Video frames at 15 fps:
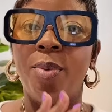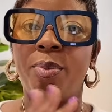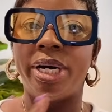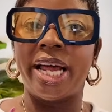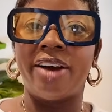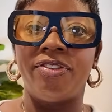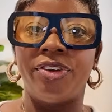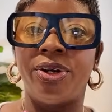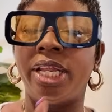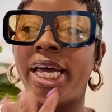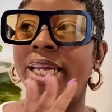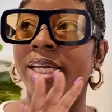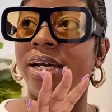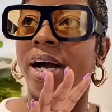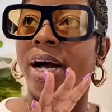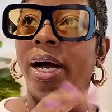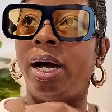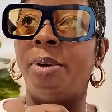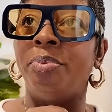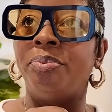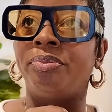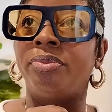but I feel like
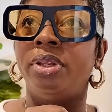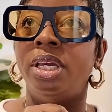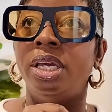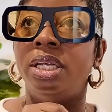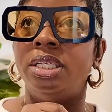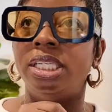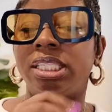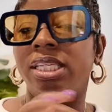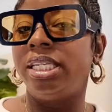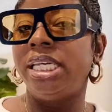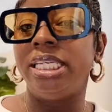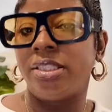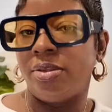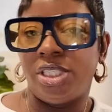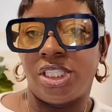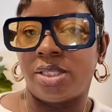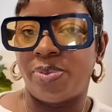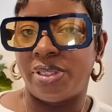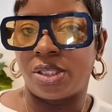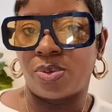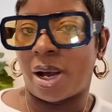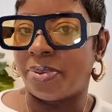this could easily just be
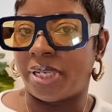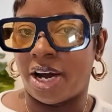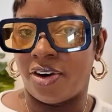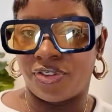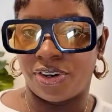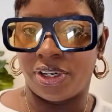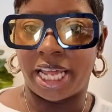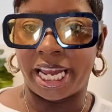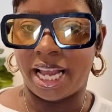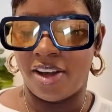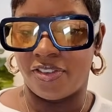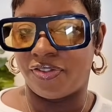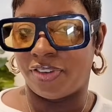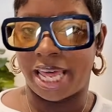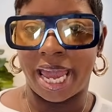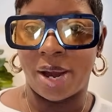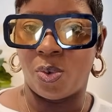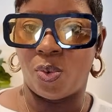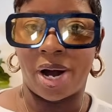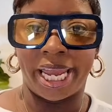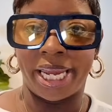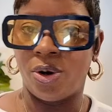swapped out for like a flat
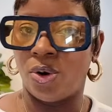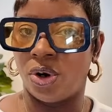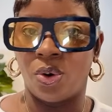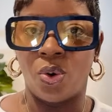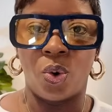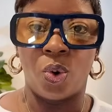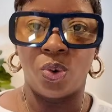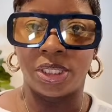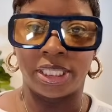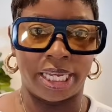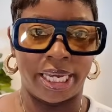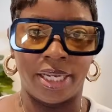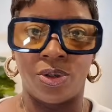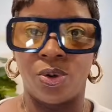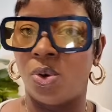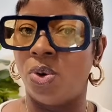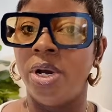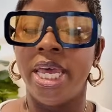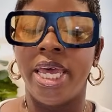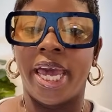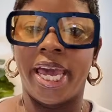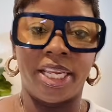white or gold sandal,
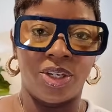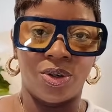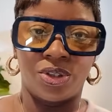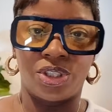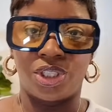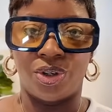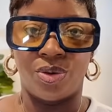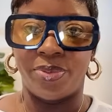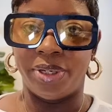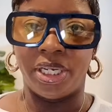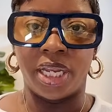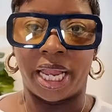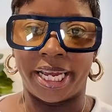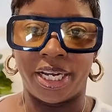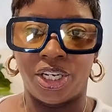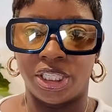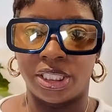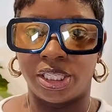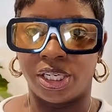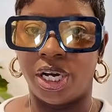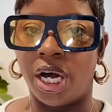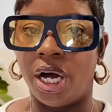and you'll still be like good
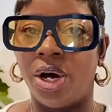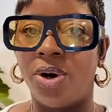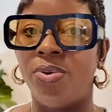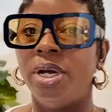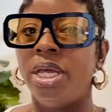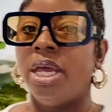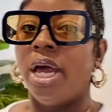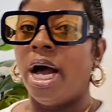to go.